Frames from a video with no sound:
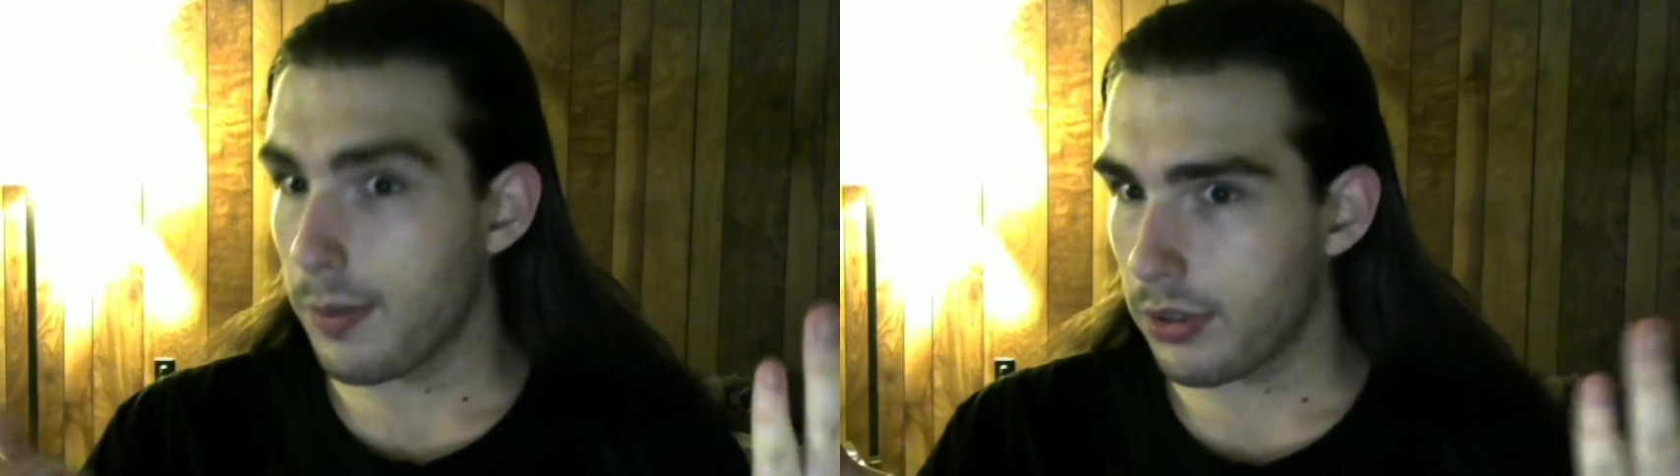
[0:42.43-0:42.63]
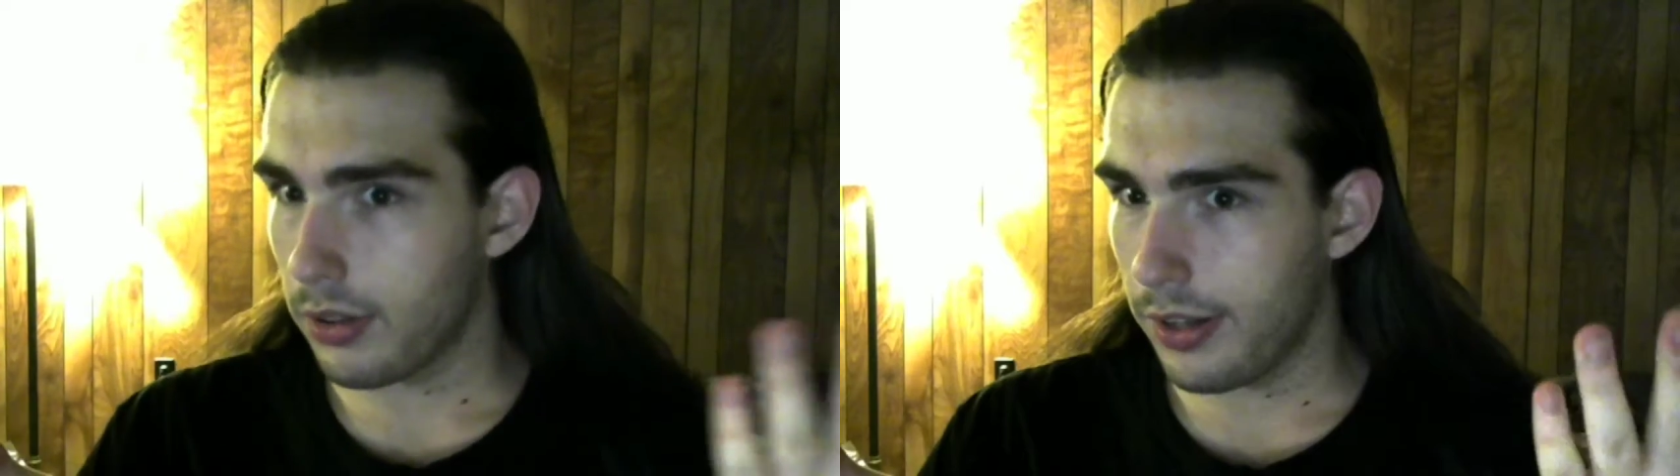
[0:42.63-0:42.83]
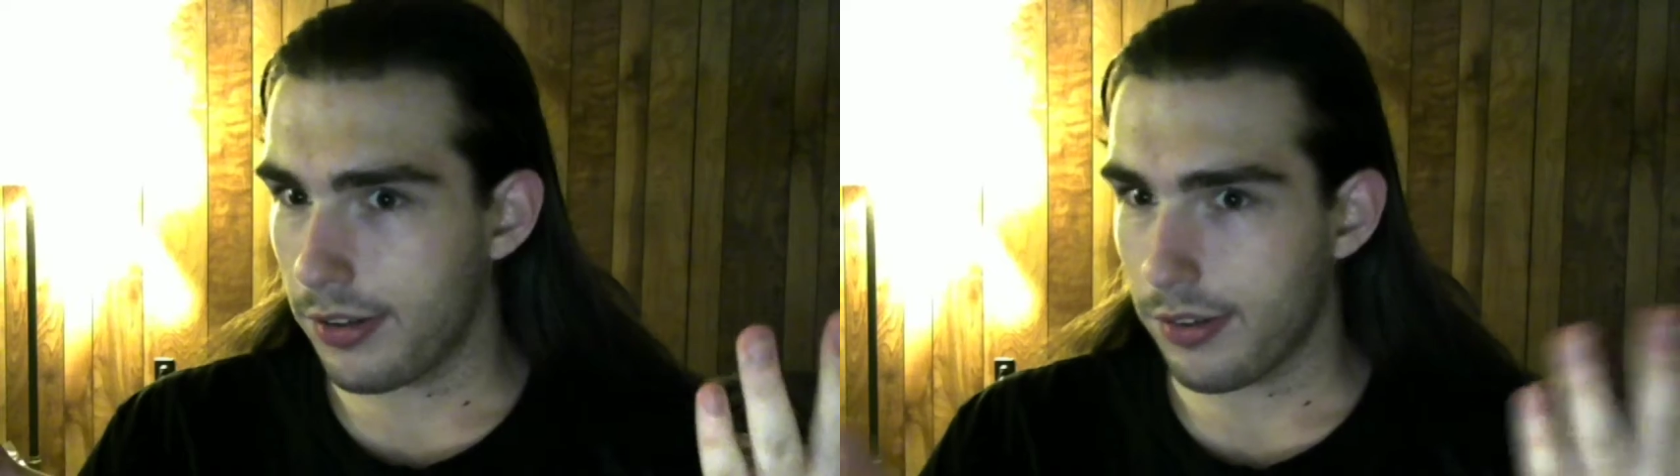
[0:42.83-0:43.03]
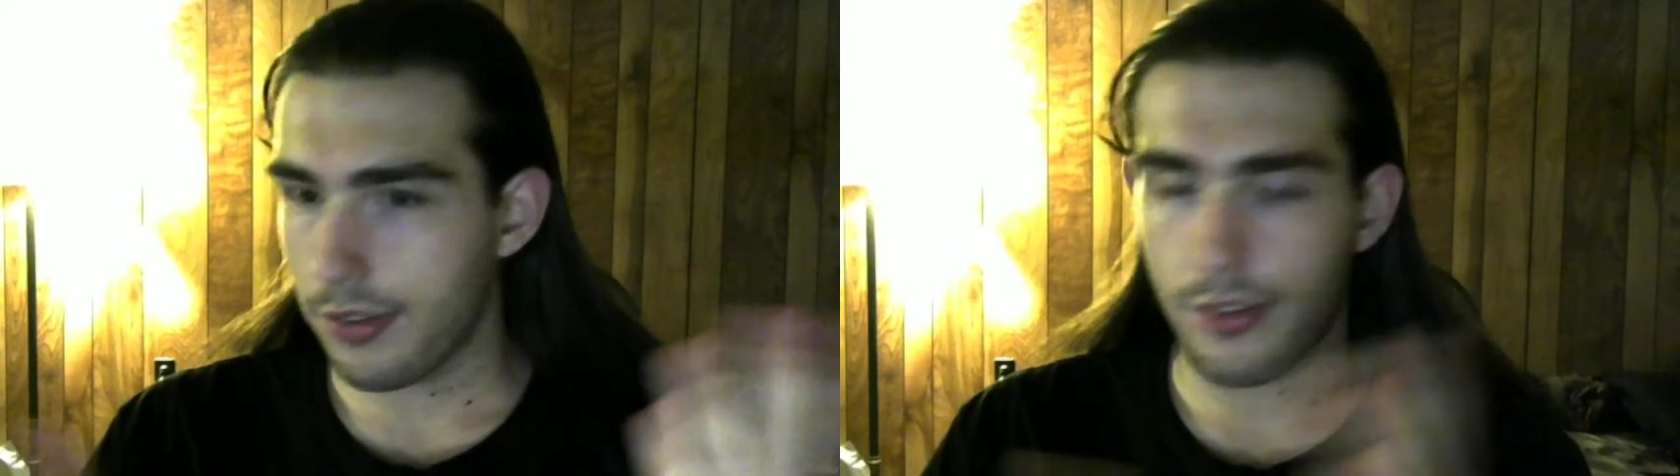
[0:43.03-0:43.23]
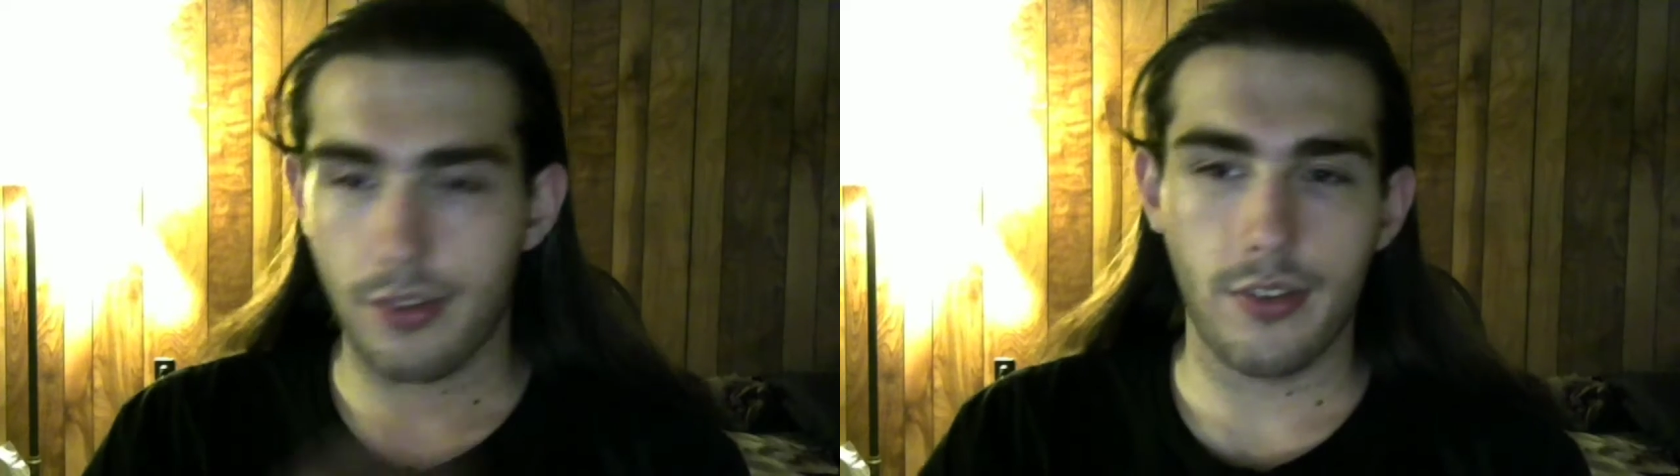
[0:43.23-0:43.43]

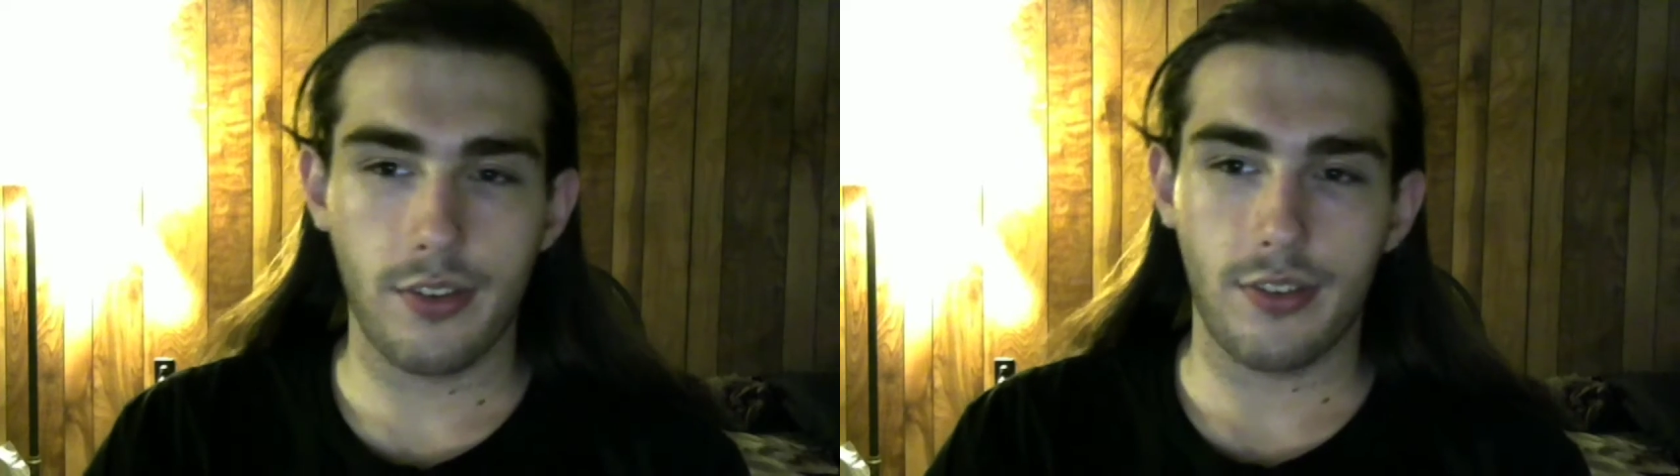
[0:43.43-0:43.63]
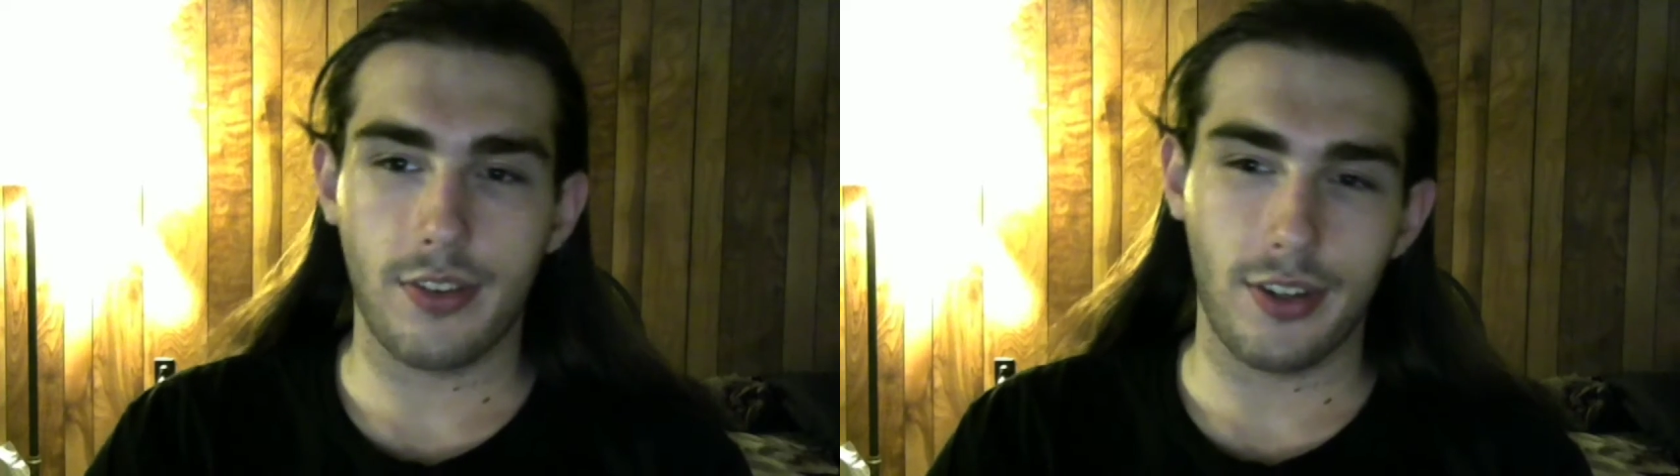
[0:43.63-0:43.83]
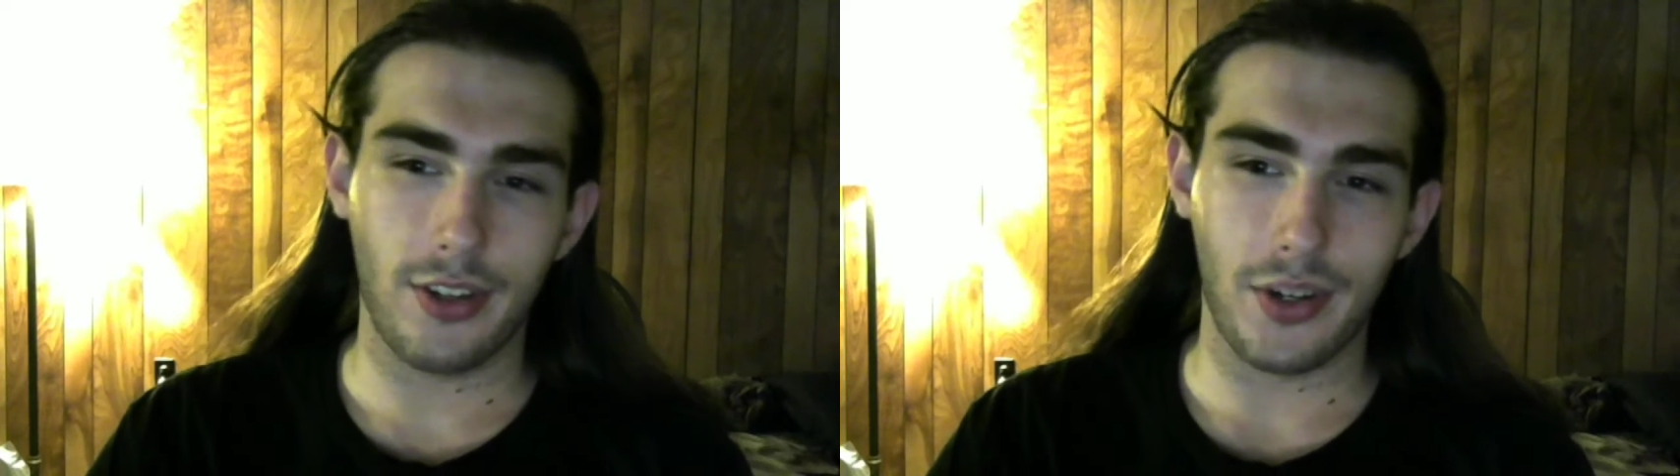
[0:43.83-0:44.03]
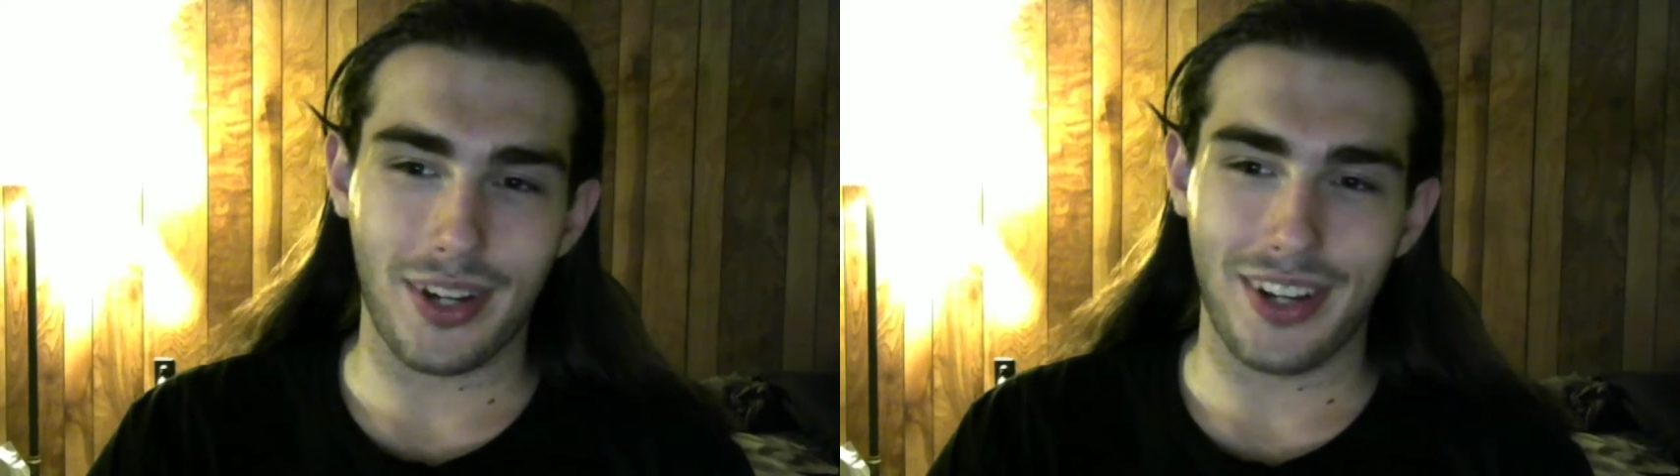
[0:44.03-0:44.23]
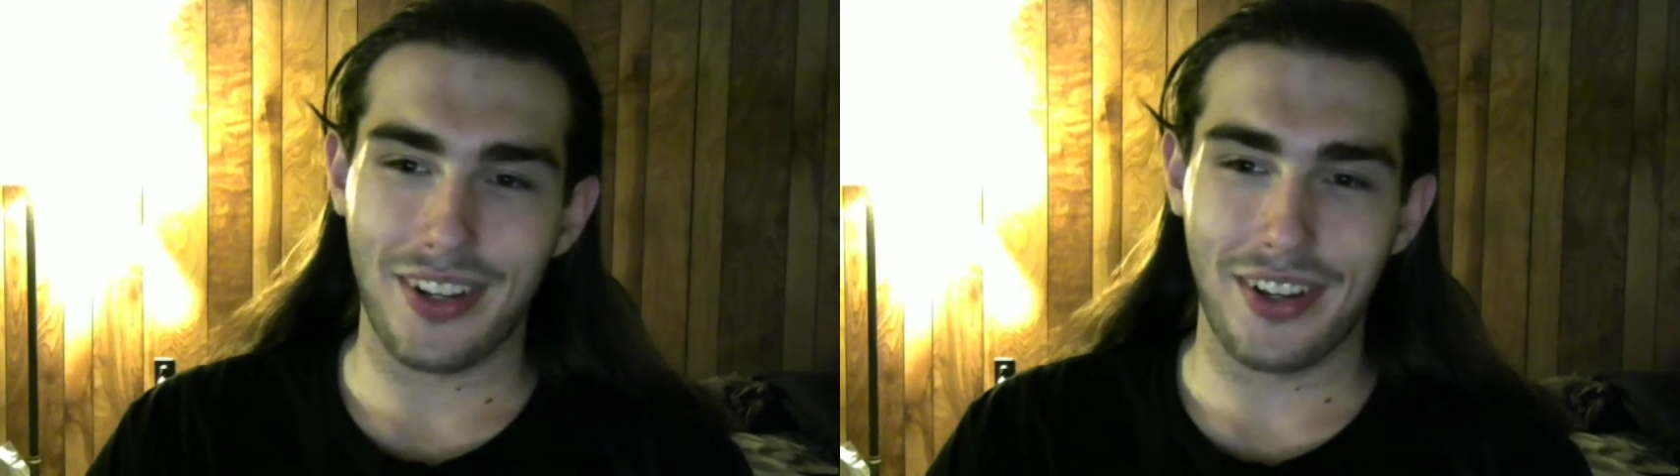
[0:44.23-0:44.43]
releases to, you know,
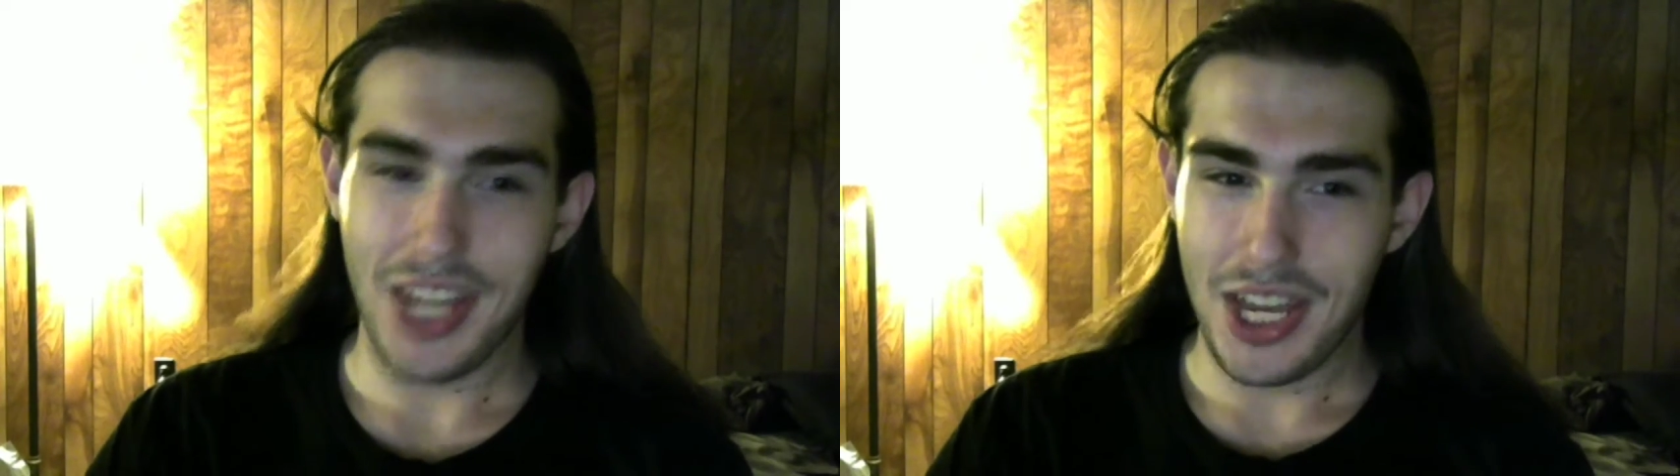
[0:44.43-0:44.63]
kind of